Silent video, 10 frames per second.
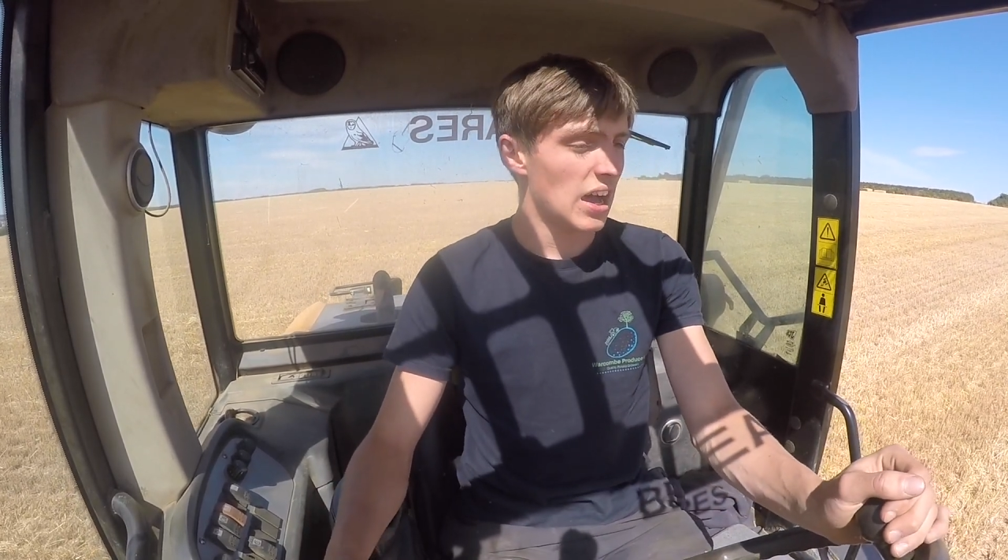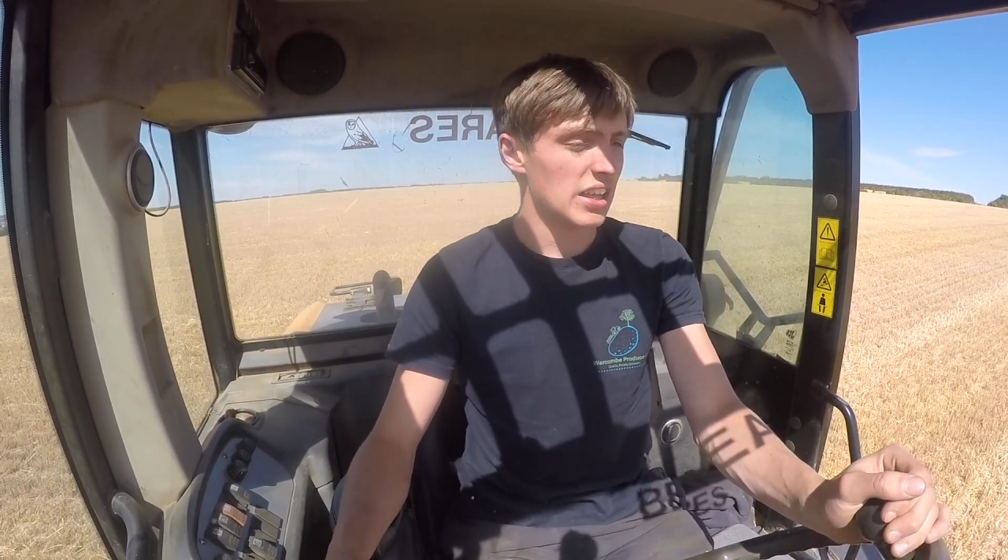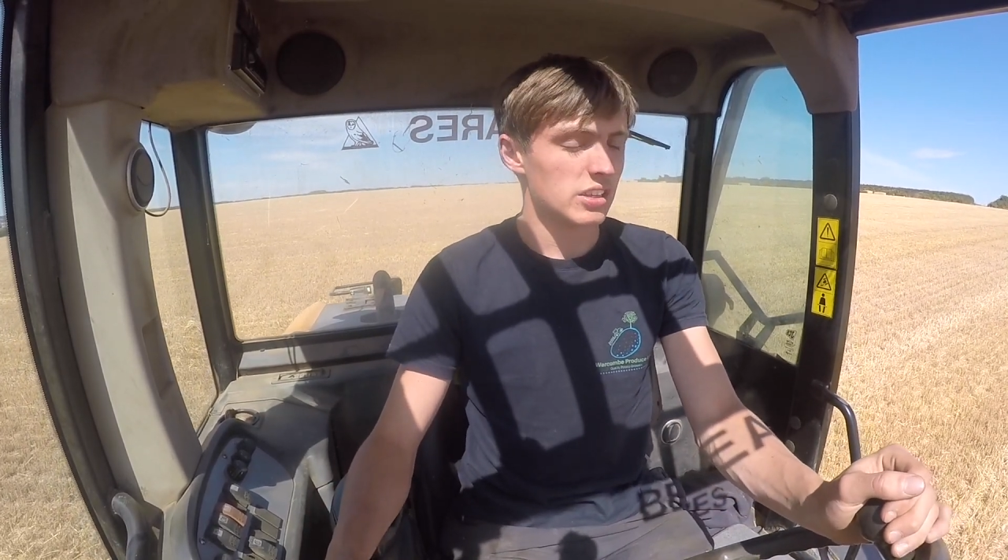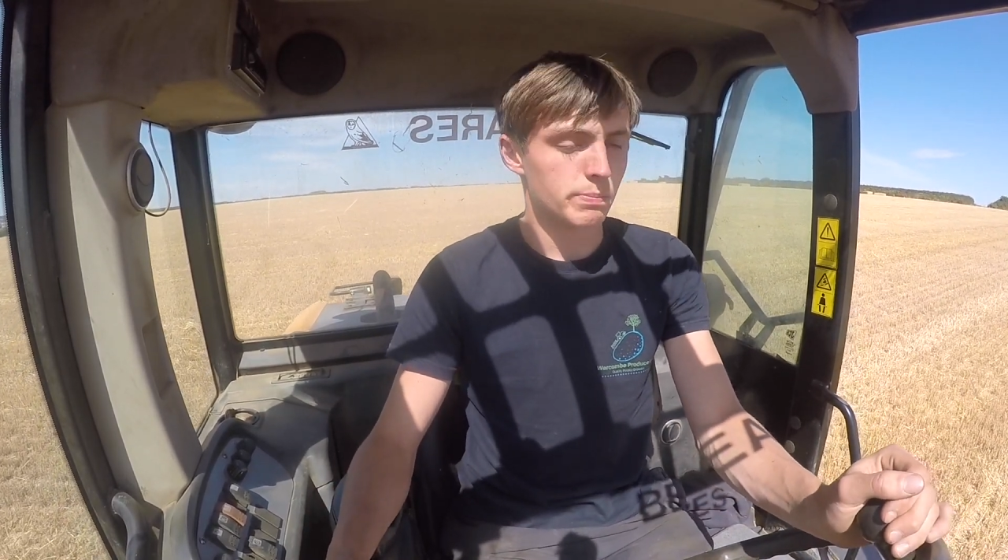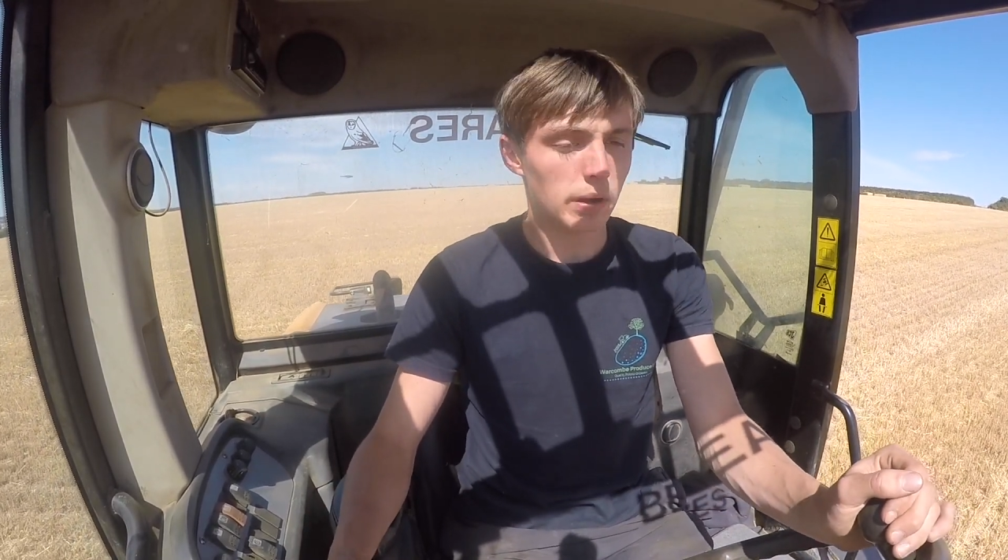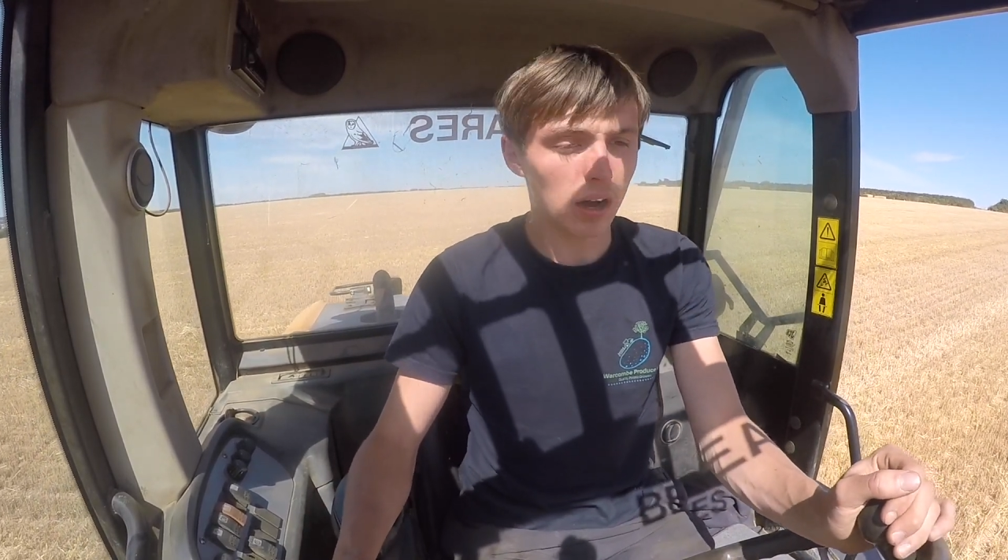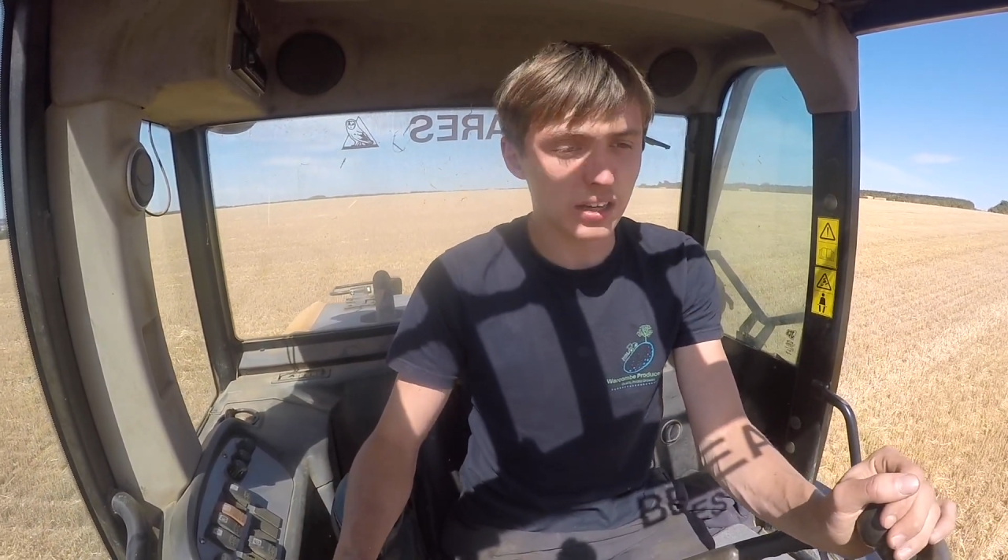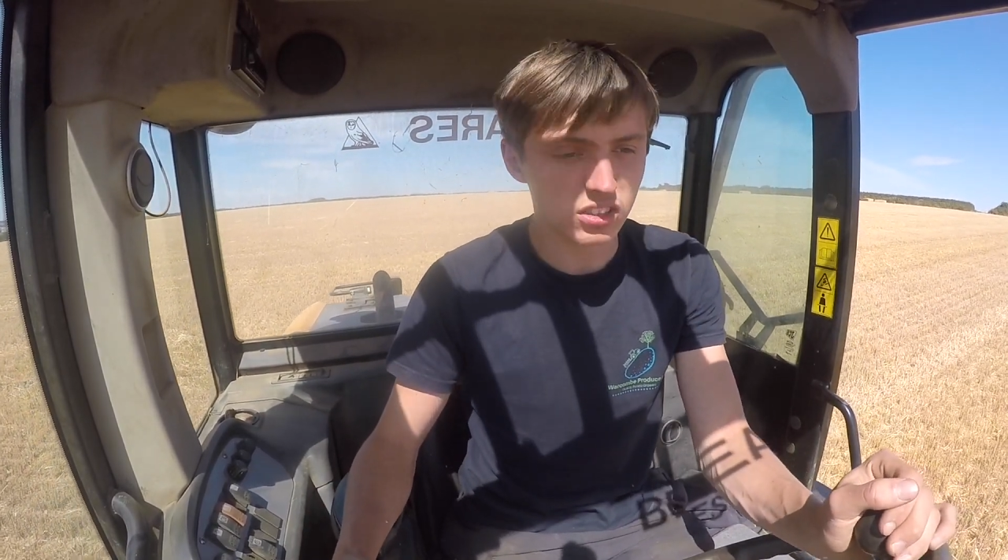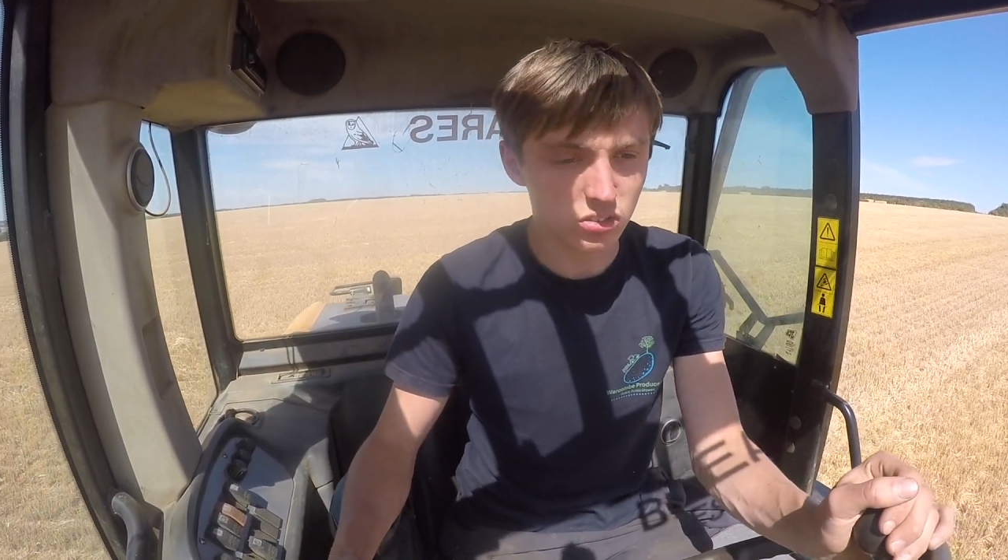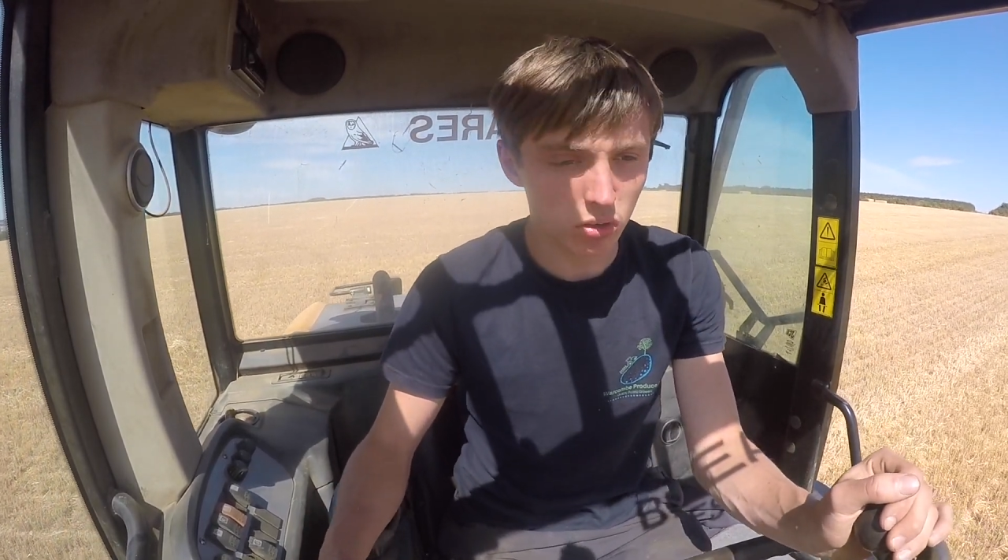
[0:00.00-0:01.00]
This
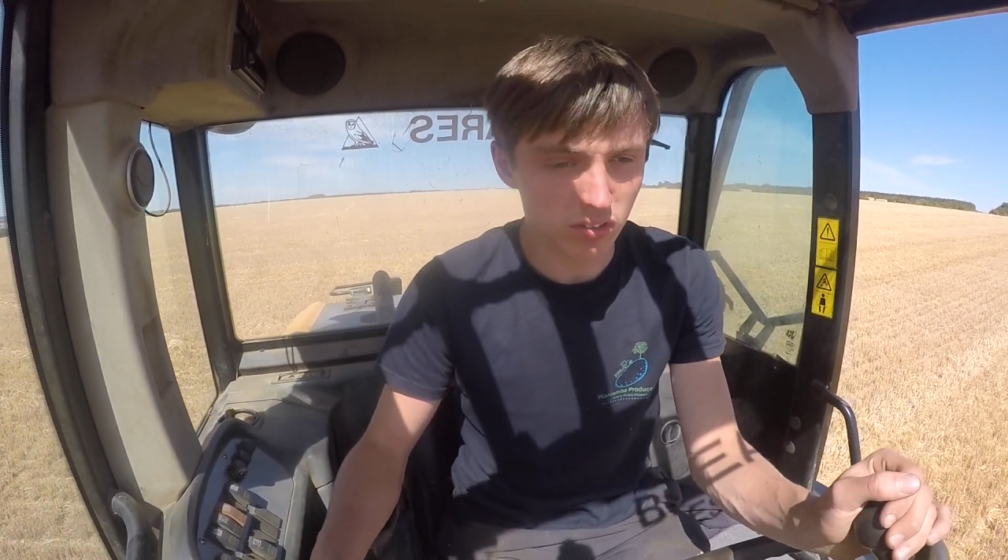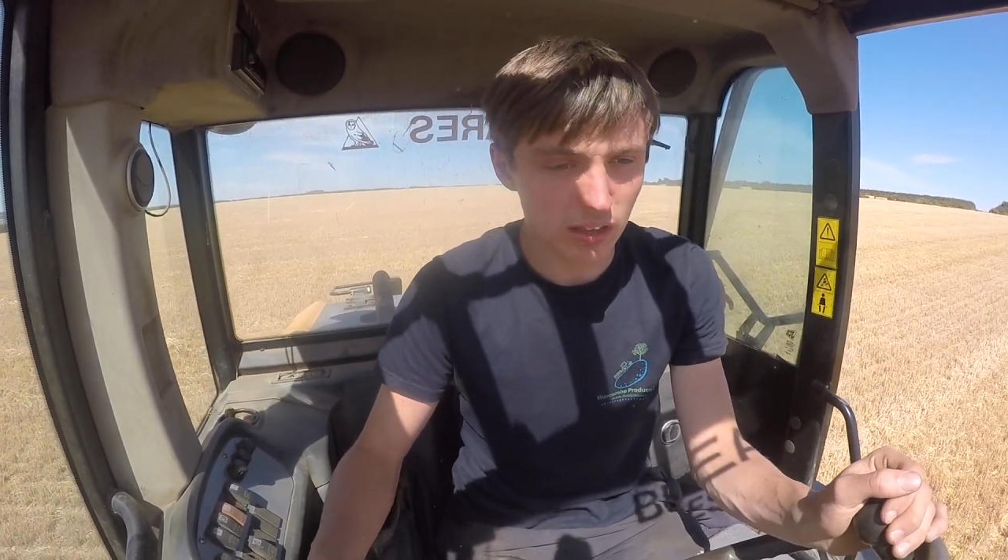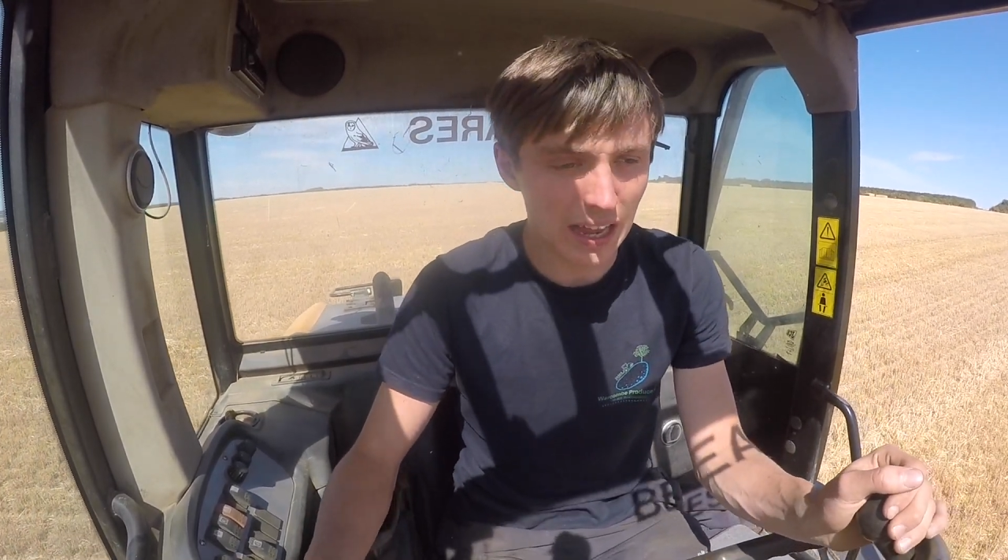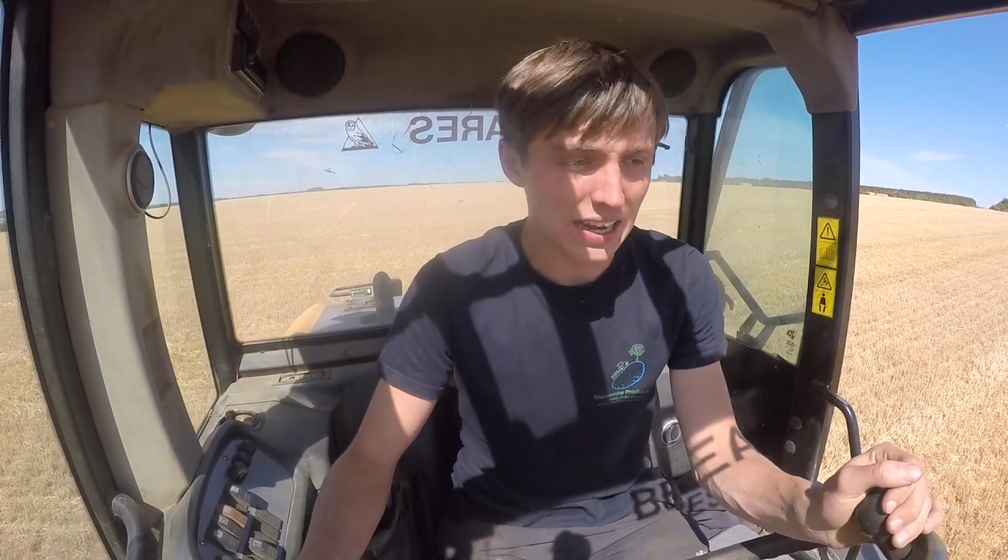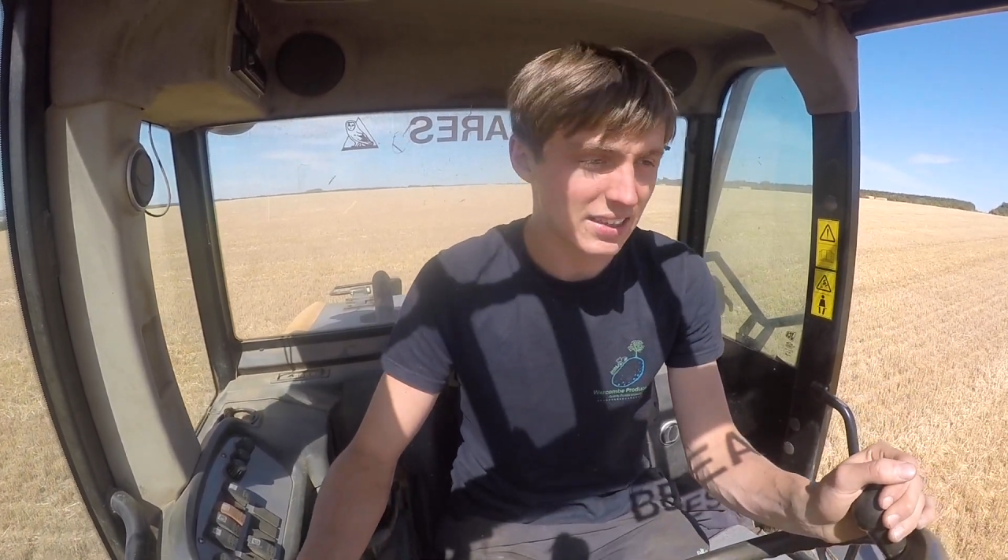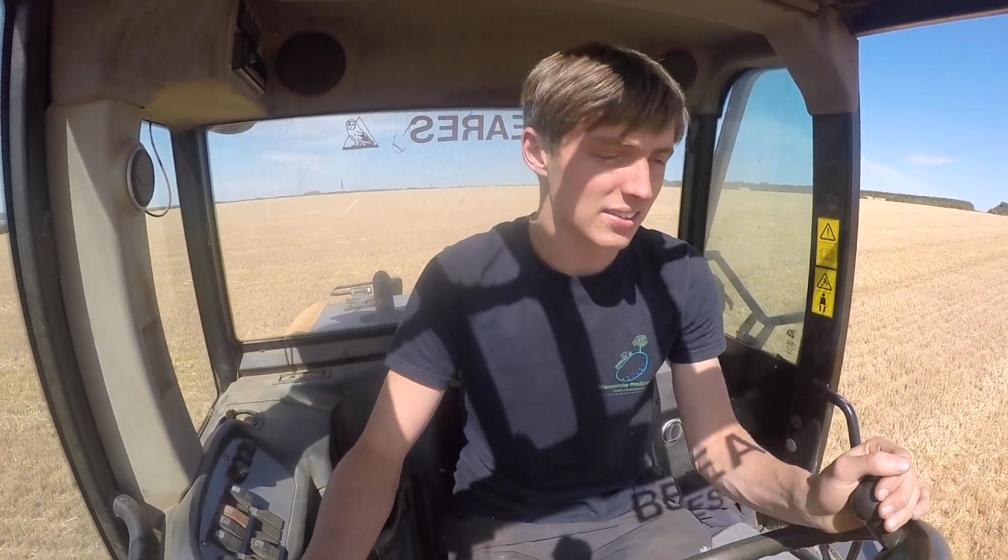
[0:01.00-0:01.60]
barley straw is likely